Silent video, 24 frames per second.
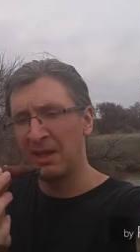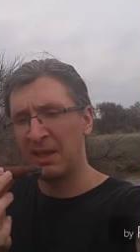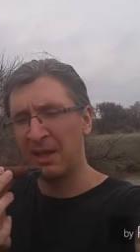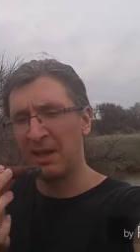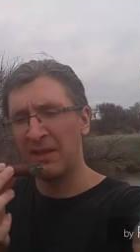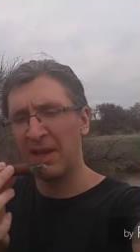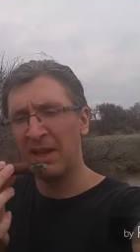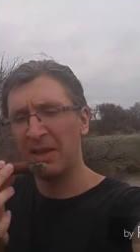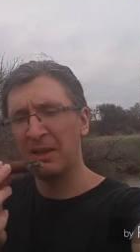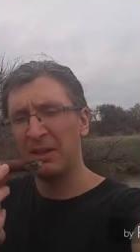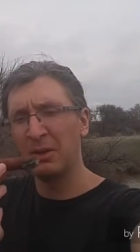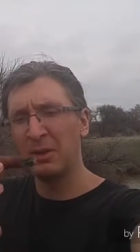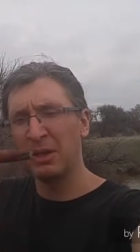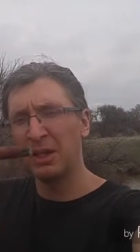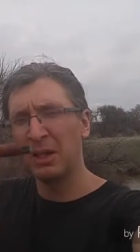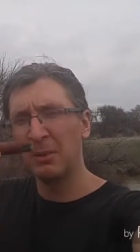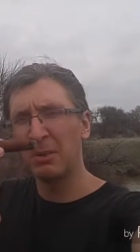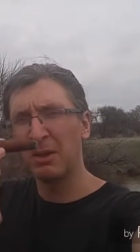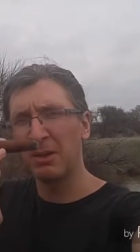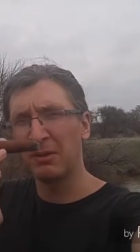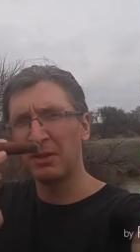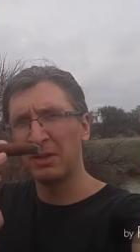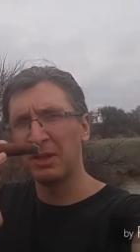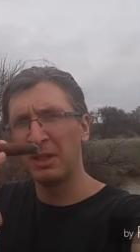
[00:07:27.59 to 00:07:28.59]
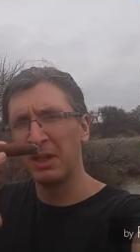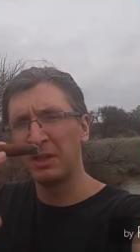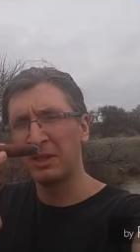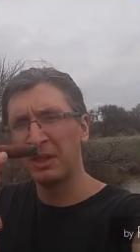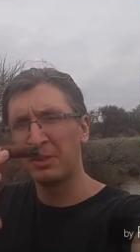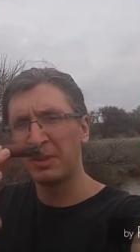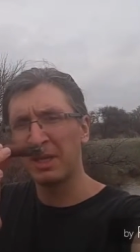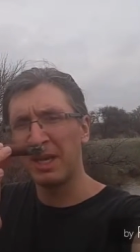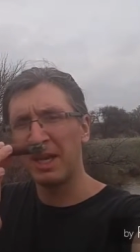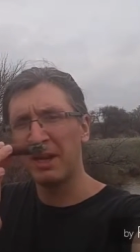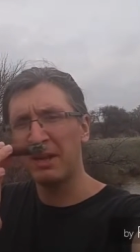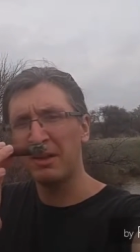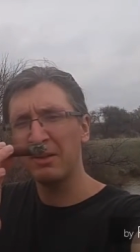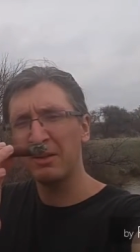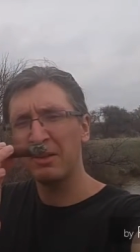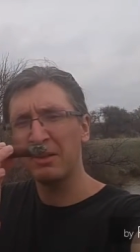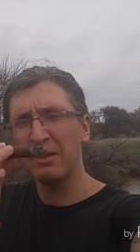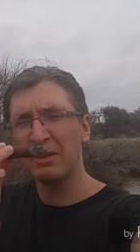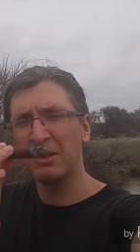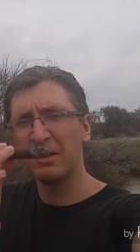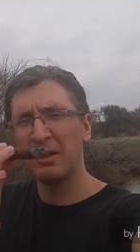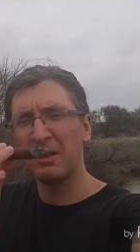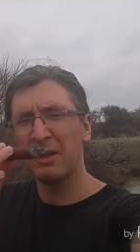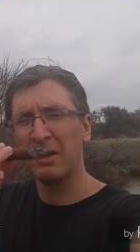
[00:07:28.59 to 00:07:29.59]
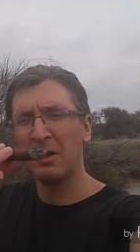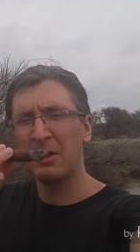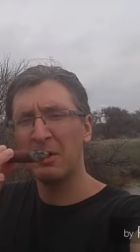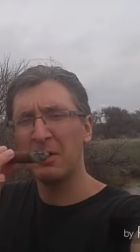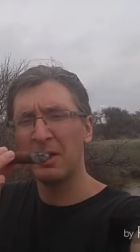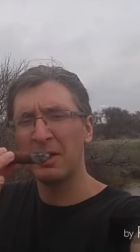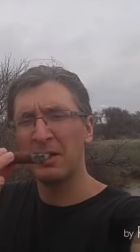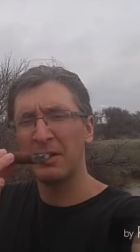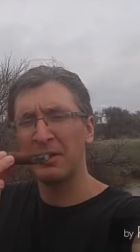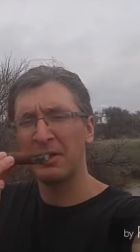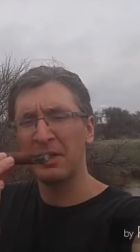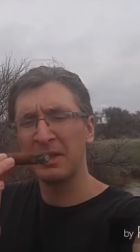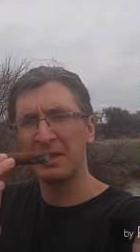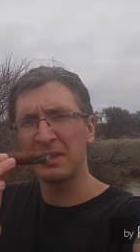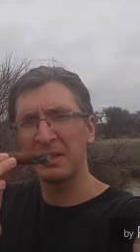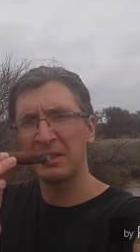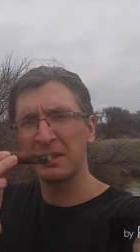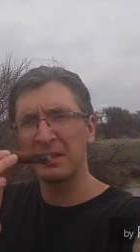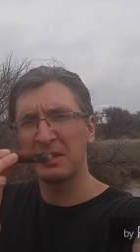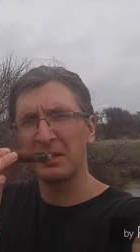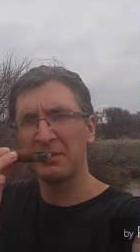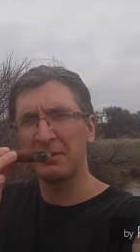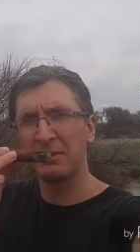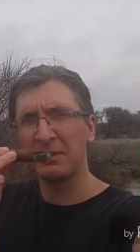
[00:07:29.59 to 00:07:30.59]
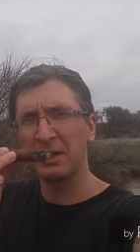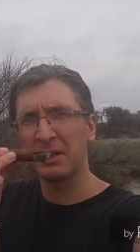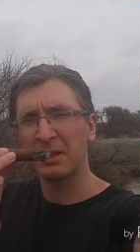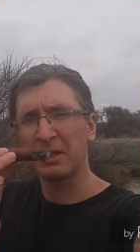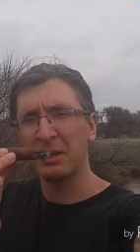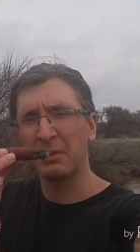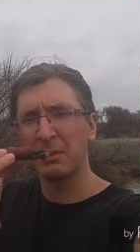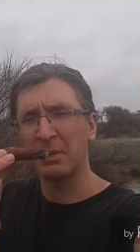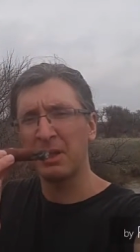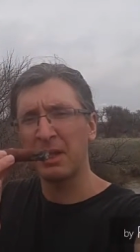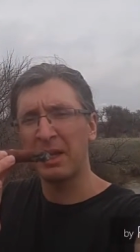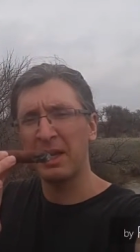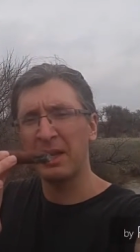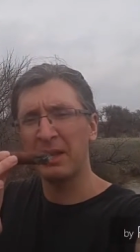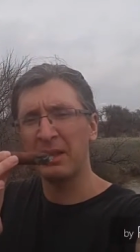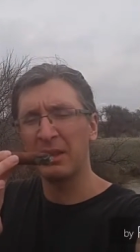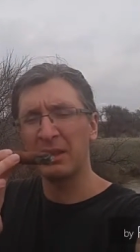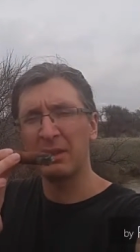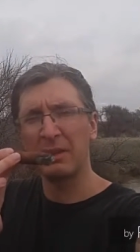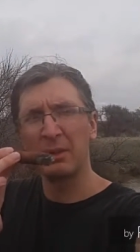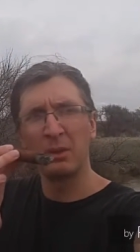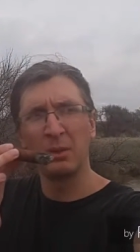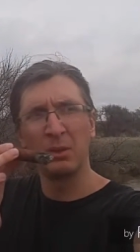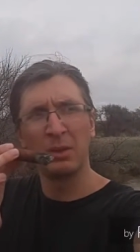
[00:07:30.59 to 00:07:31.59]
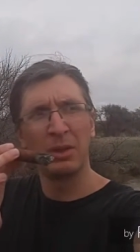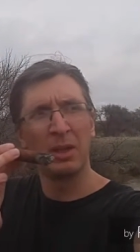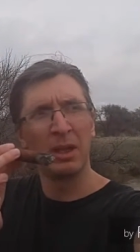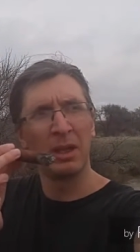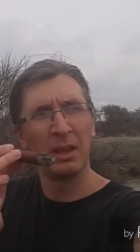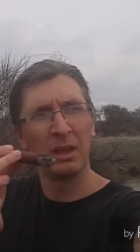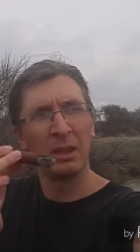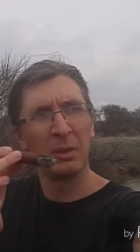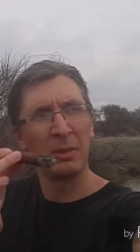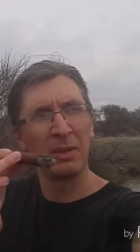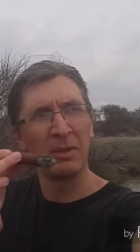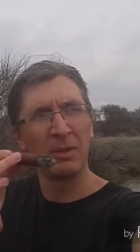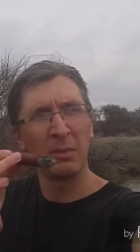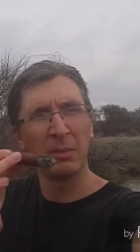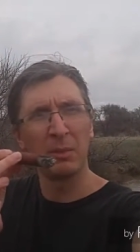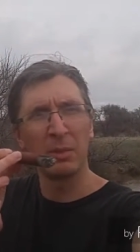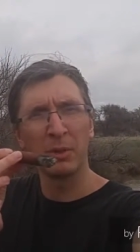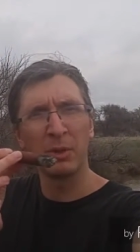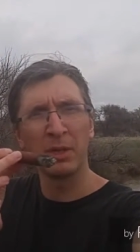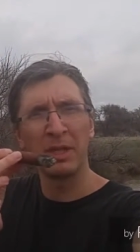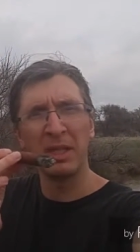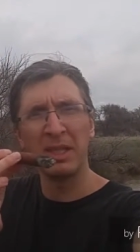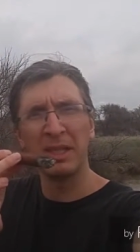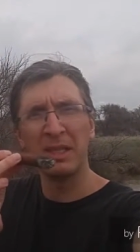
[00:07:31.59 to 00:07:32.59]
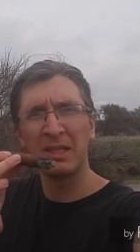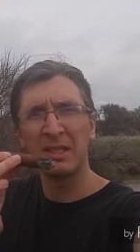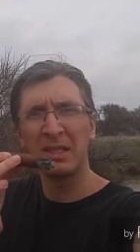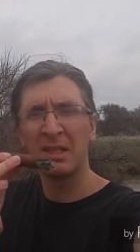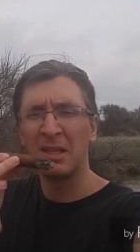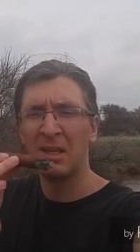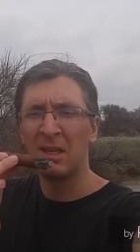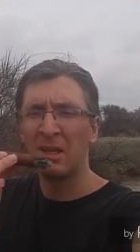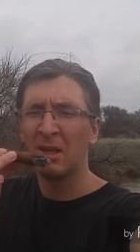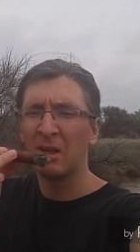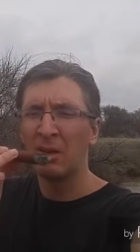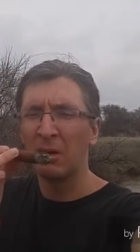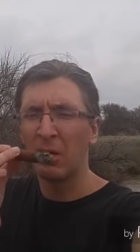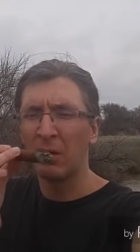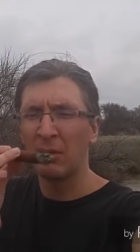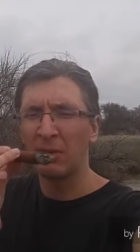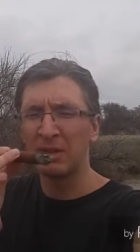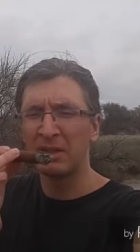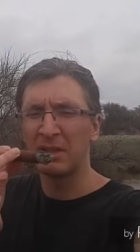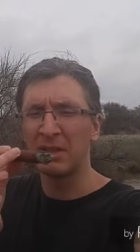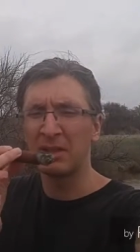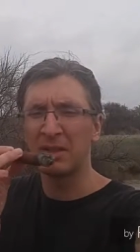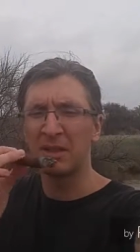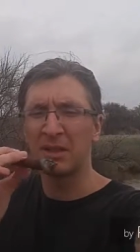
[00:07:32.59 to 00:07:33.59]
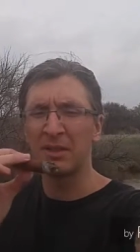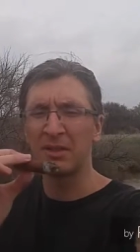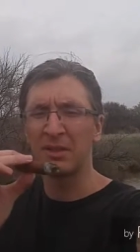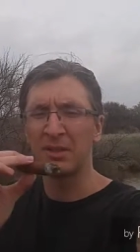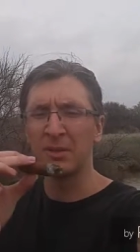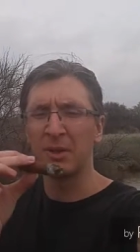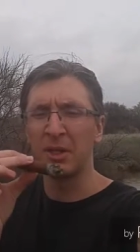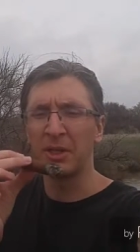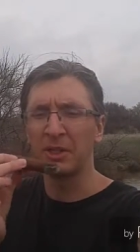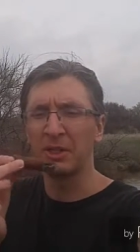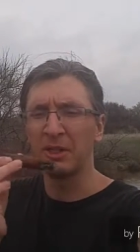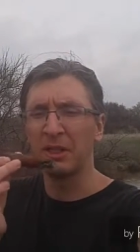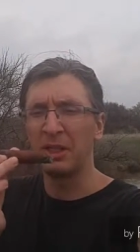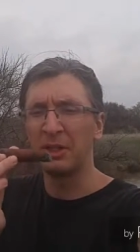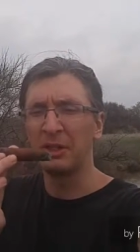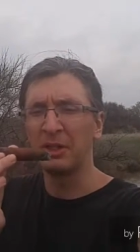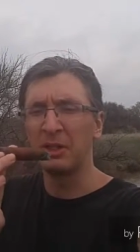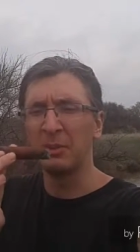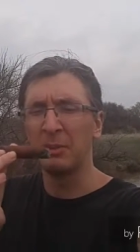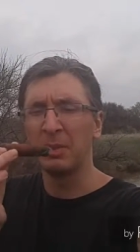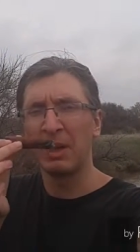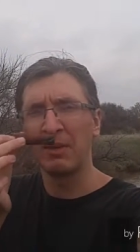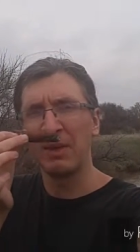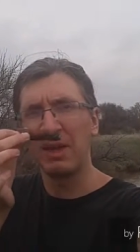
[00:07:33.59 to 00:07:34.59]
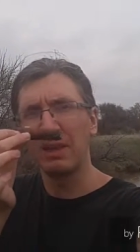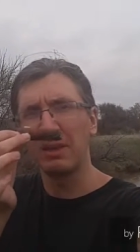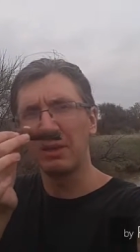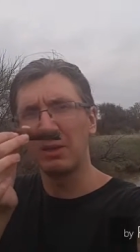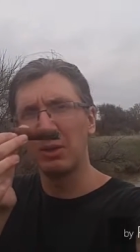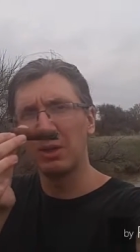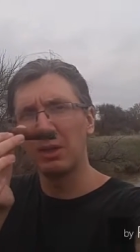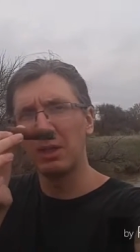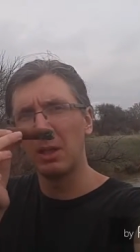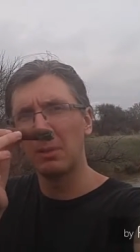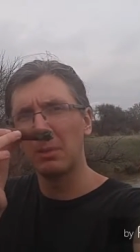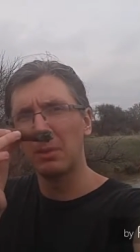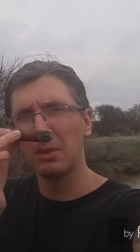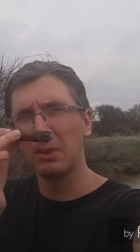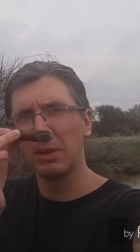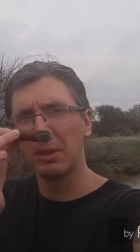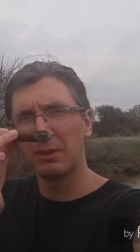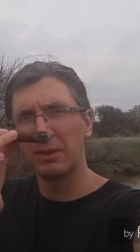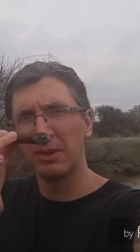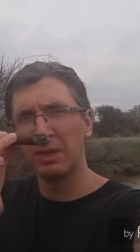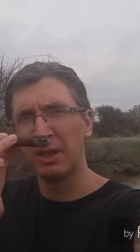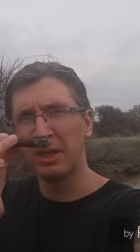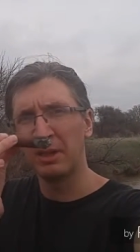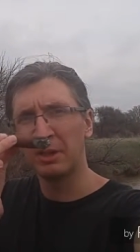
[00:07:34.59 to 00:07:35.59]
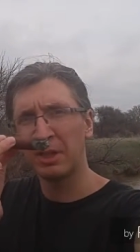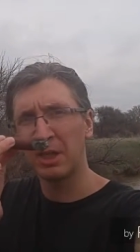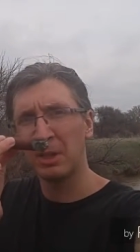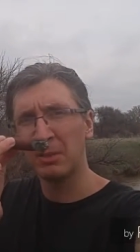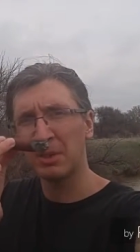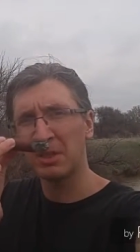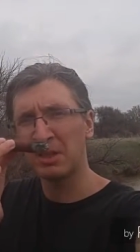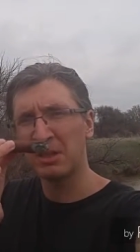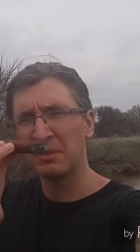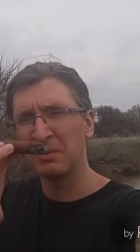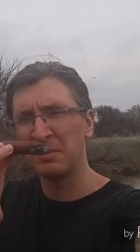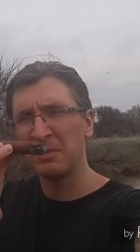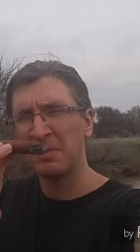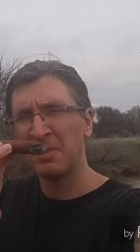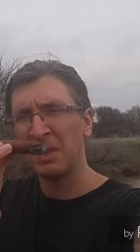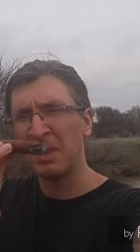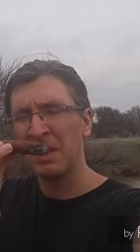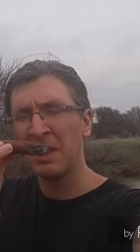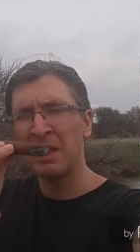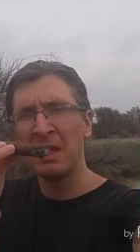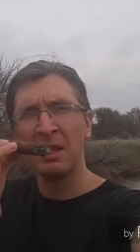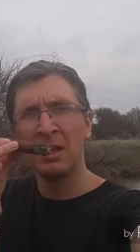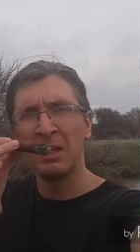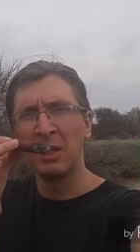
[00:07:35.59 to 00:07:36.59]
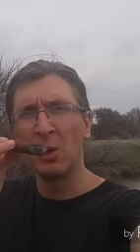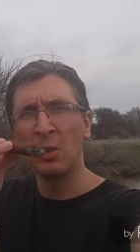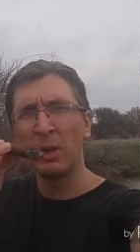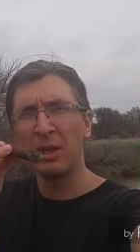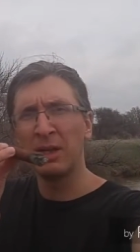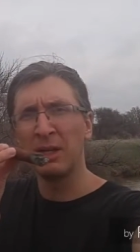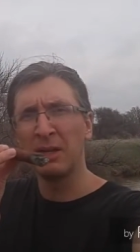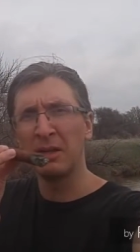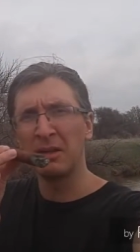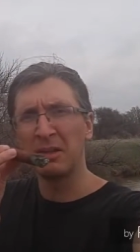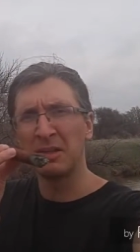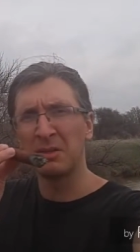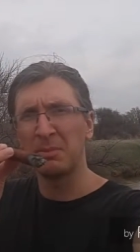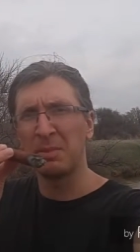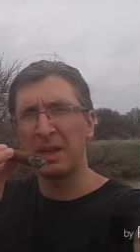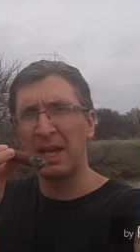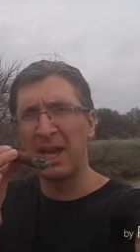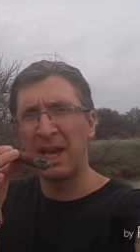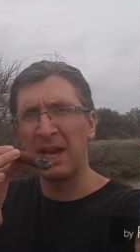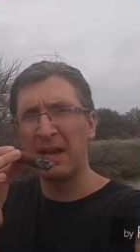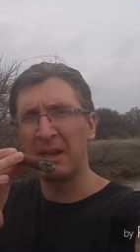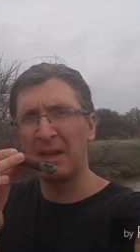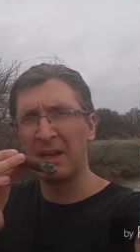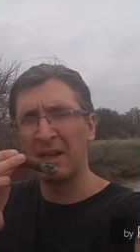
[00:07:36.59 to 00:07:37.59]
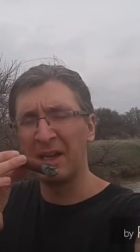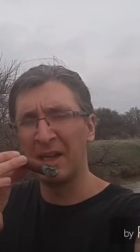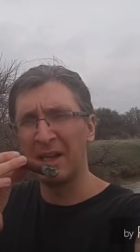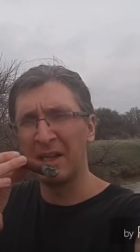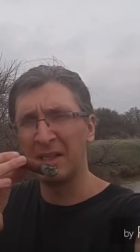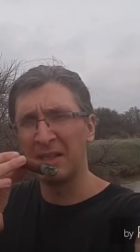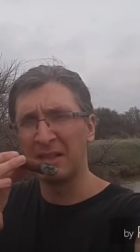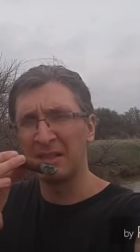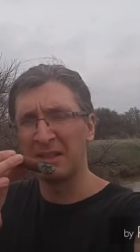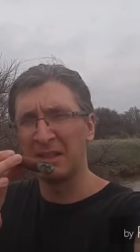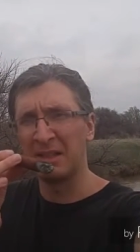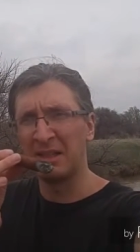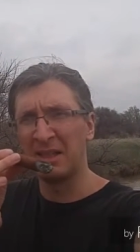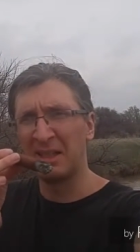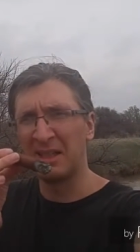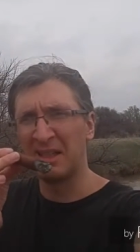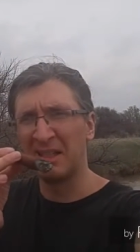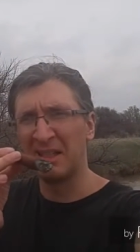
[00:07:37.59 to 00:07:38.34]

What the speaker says: I've had to do a number of touch-ups. I don't know if this is just a fucked up light, a little bit of a breeze, or if it's just a construction issue, but I've had to do a number of touch-ups. Nowhere near as bad as